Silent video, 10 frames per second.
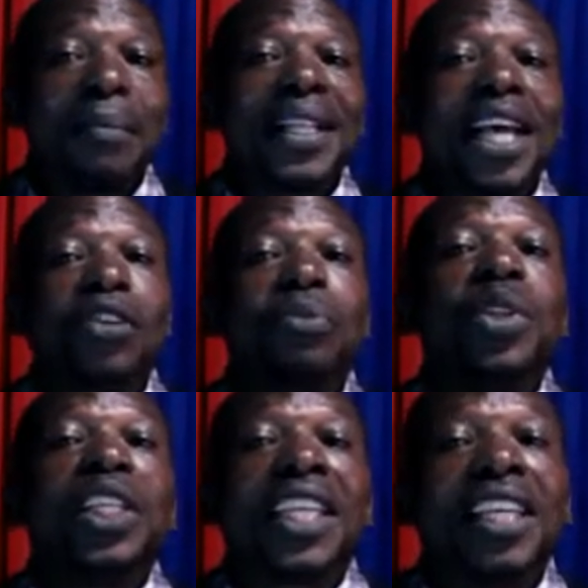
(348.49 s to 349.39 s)
but they are
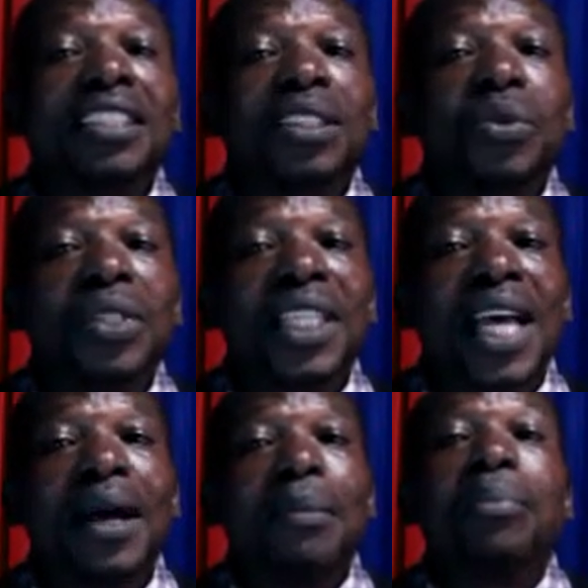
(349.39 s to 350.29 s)
communicating with
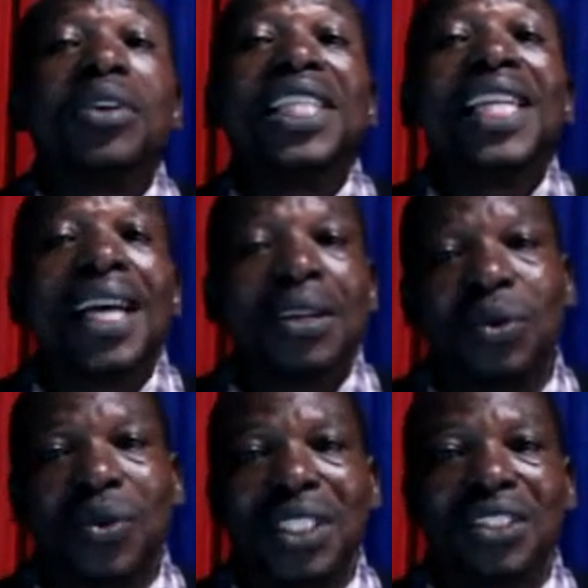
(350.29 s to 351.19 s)
their body
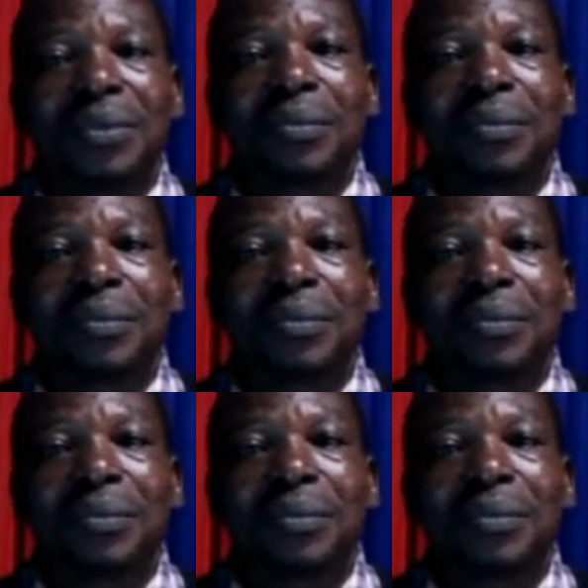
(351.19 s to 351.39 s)
language.